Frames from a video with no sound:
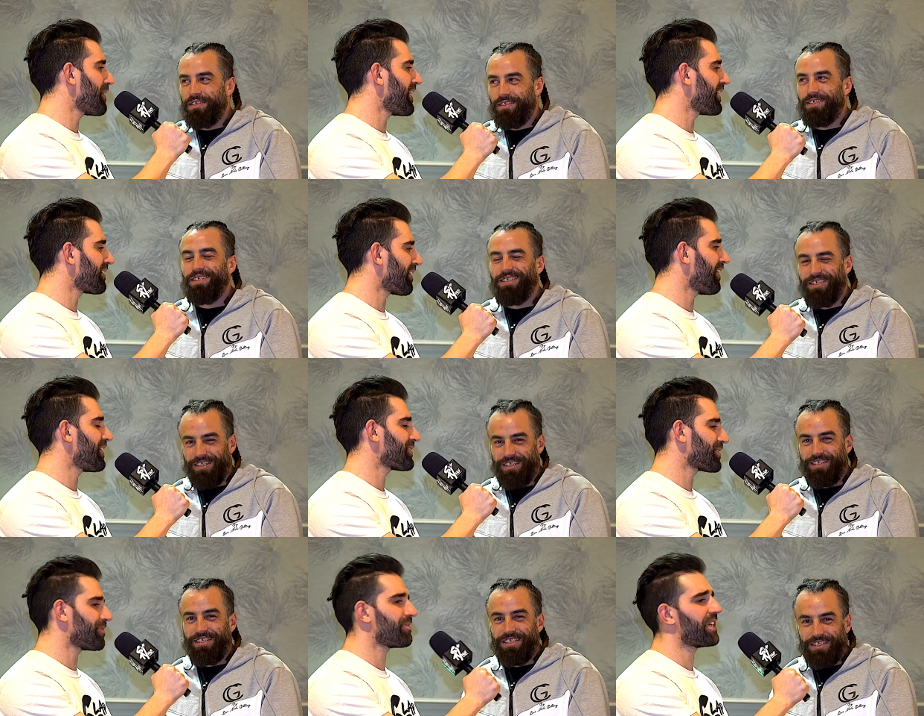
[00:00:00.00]
Speaker 1: man.
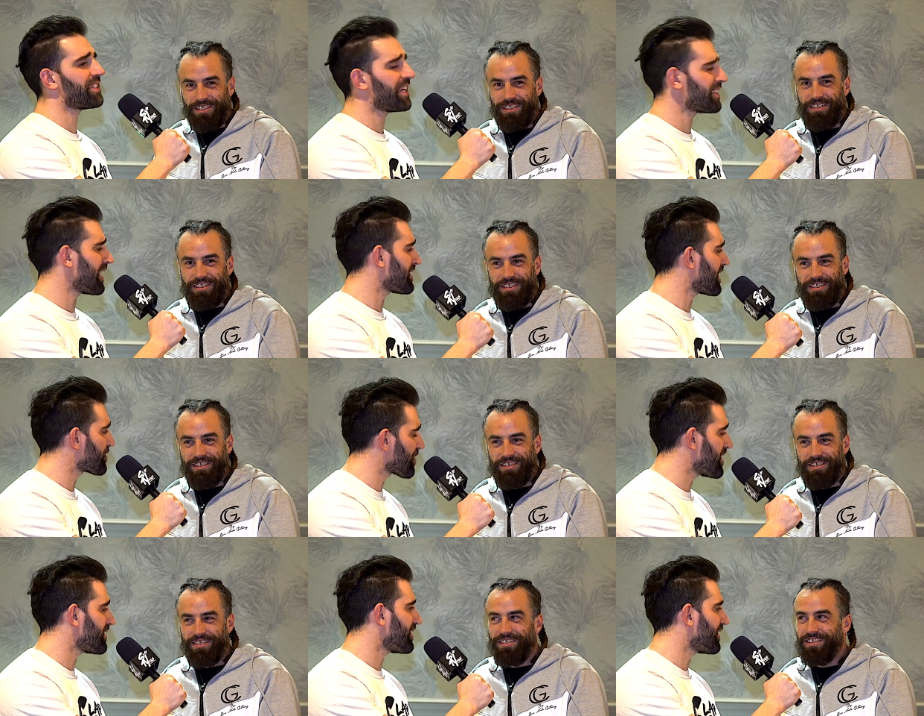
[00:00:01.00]
Awesome. That's
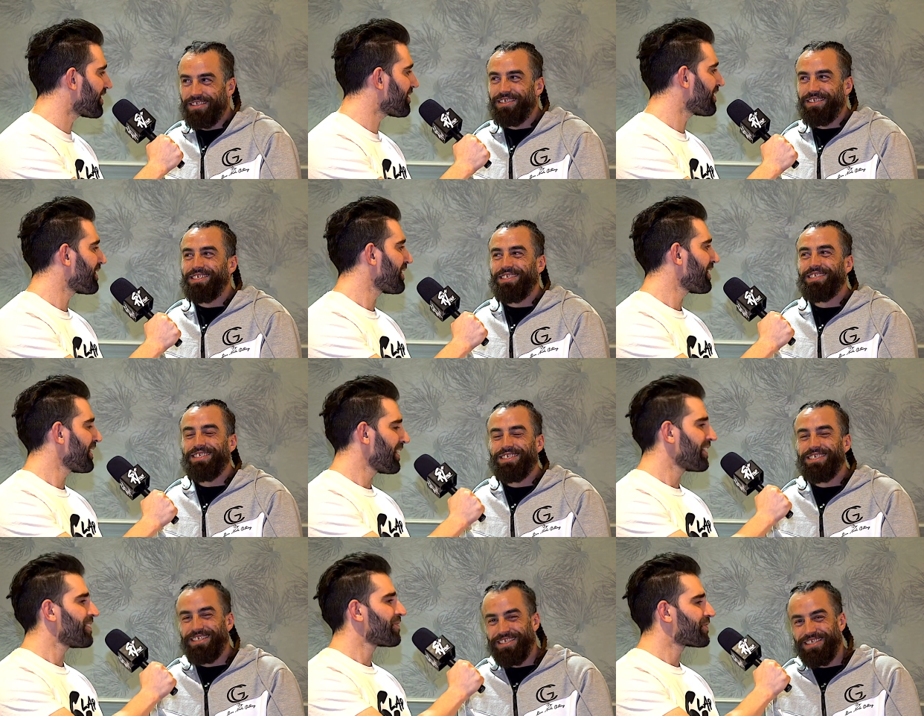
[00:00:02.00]
great to hear.
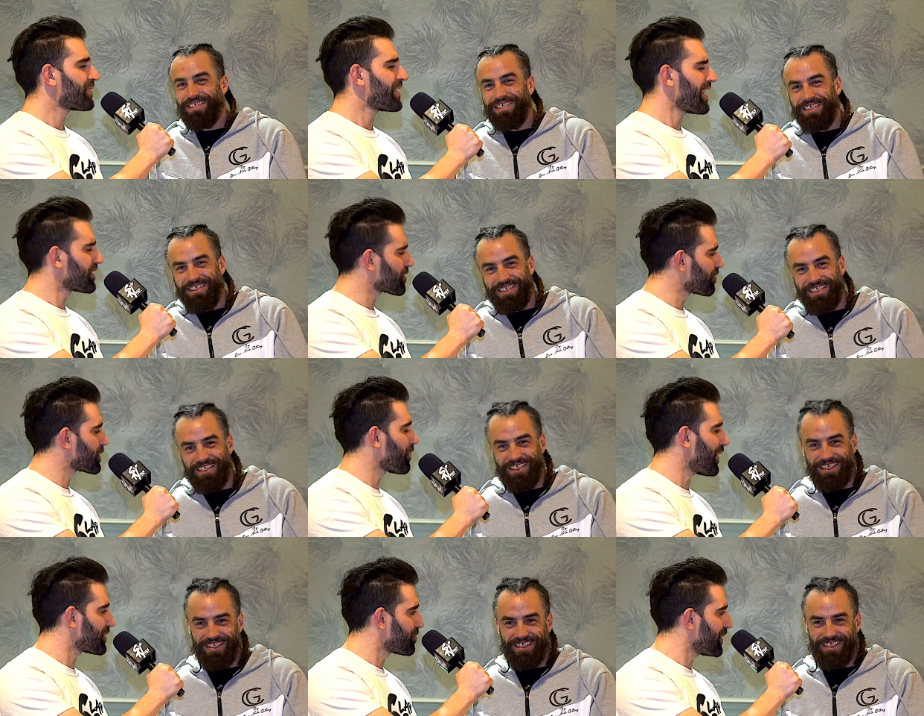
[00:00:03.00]
Taking some
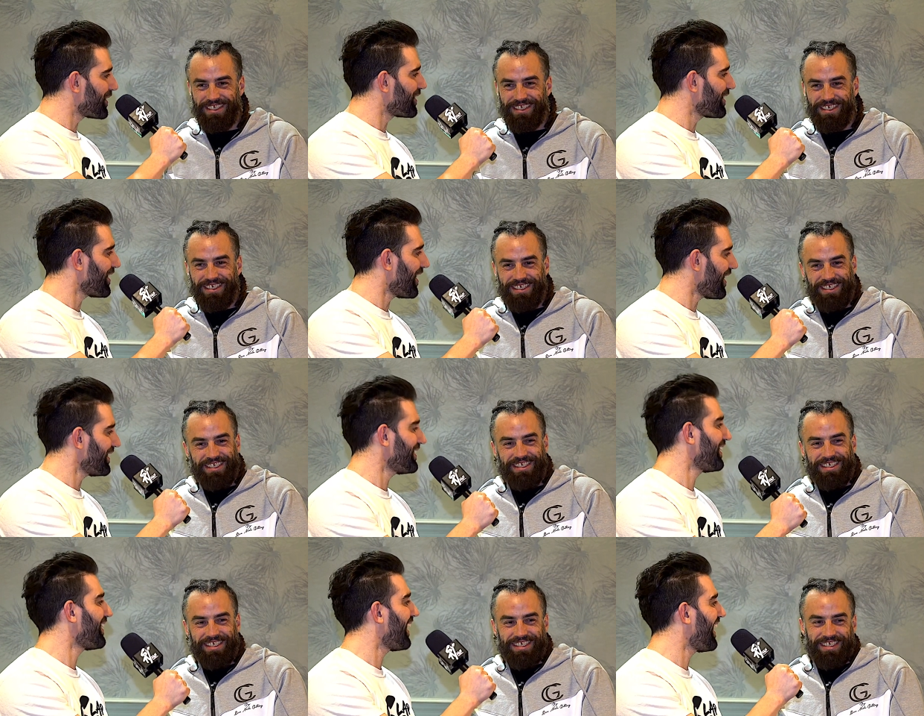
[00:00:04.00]
responsibility on.
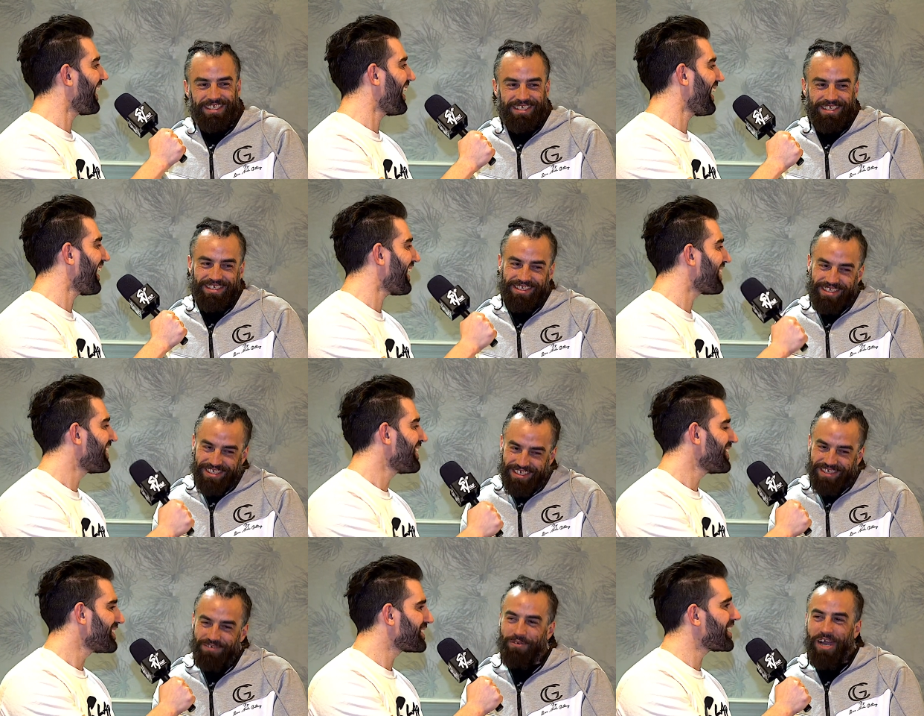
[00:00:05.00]

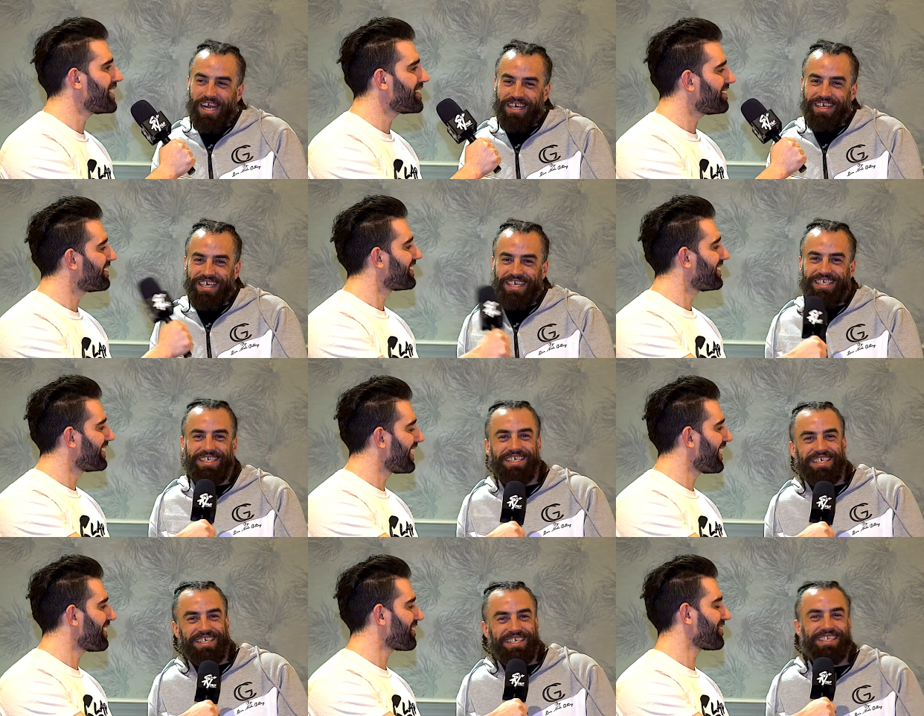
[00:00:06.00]
Speaker 2: Finally.
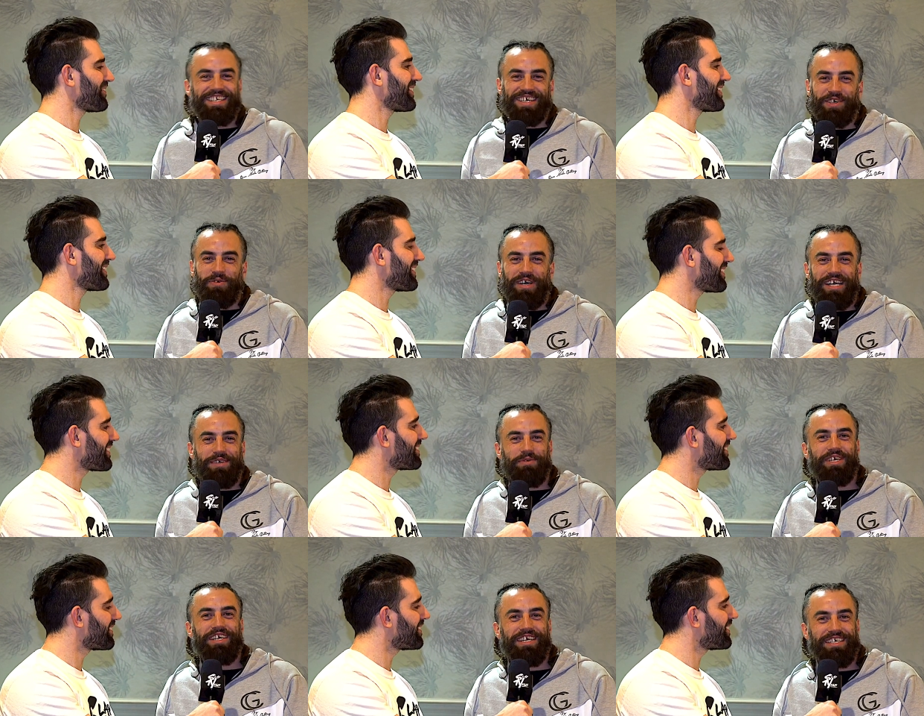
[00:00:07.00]
Yeah. It took a while,
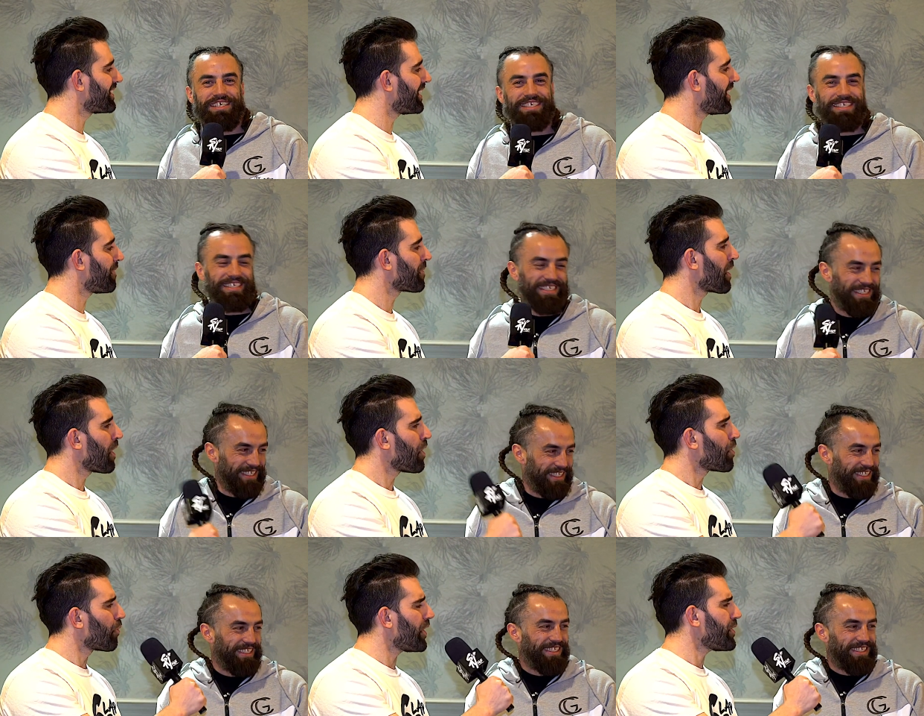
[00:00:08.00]
but yeah. Yeah.
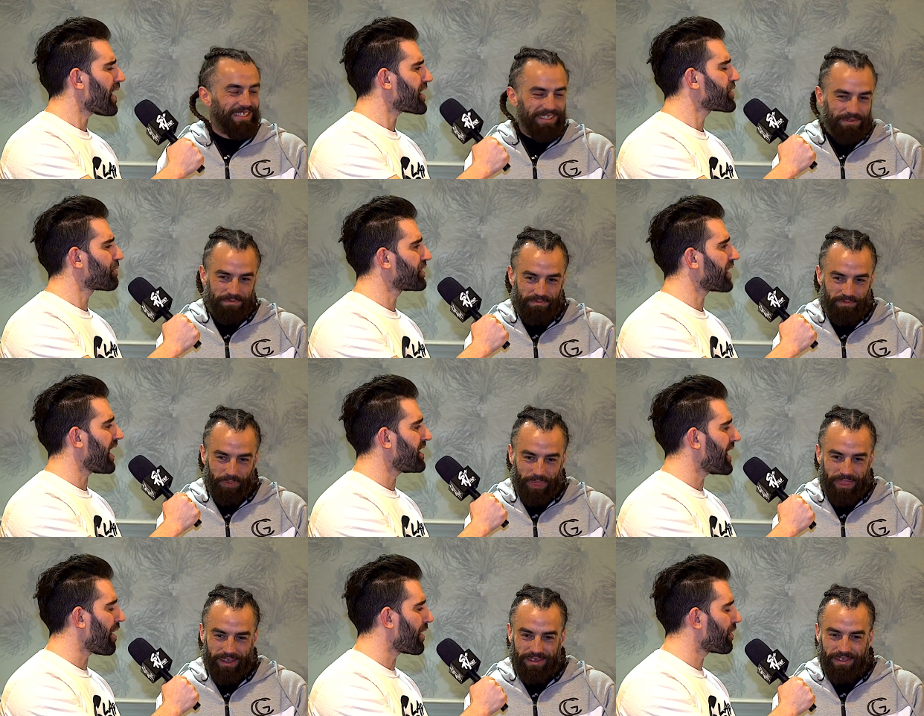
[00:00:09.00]
Speaker 1: Where do you actually reside
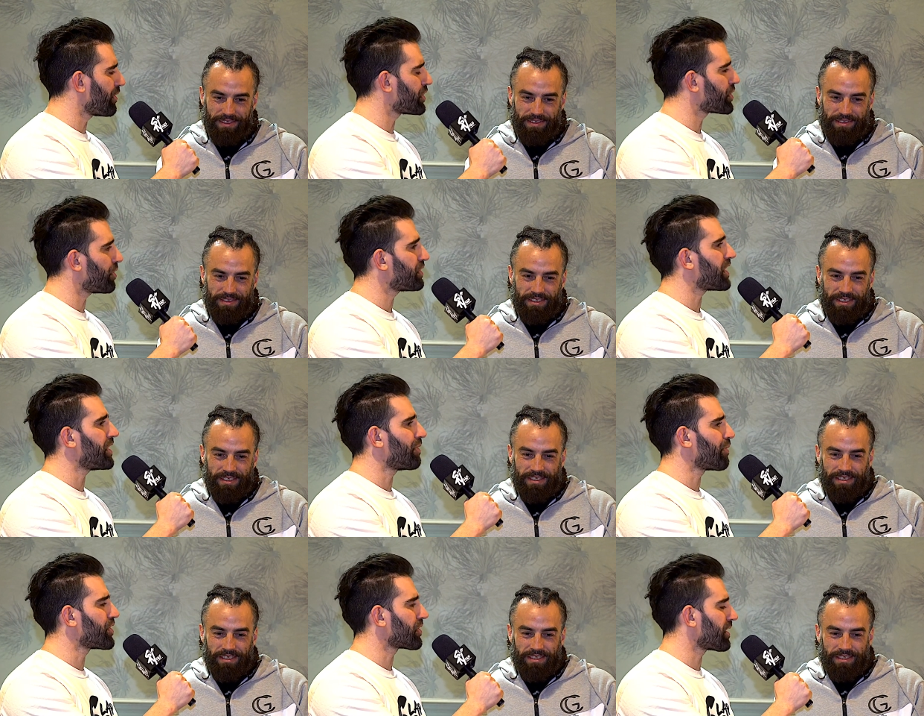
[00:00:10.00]
now? I know the show said
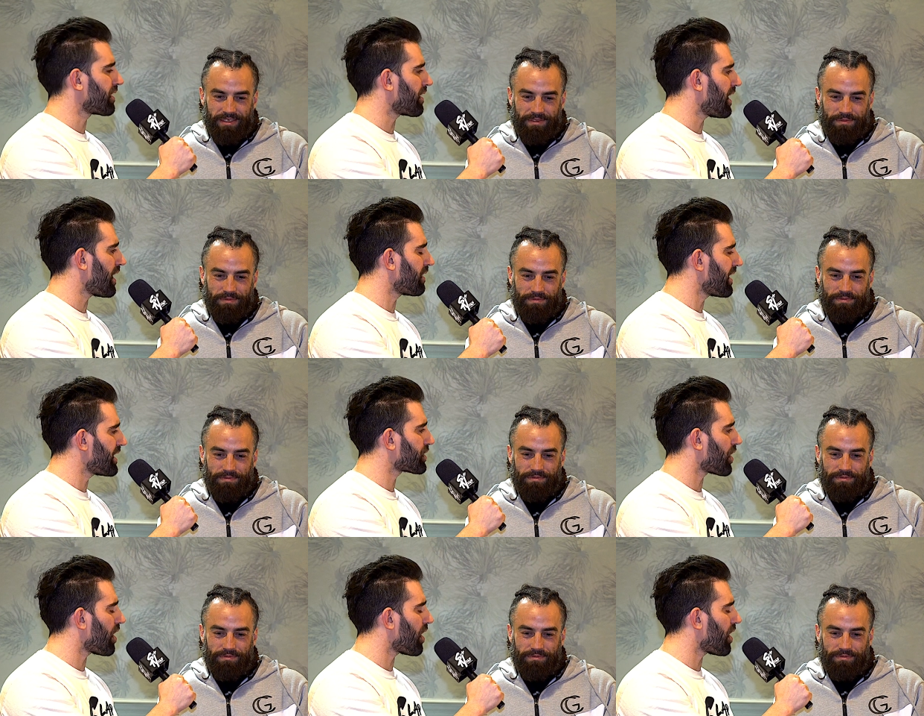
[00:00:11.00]
originally Lake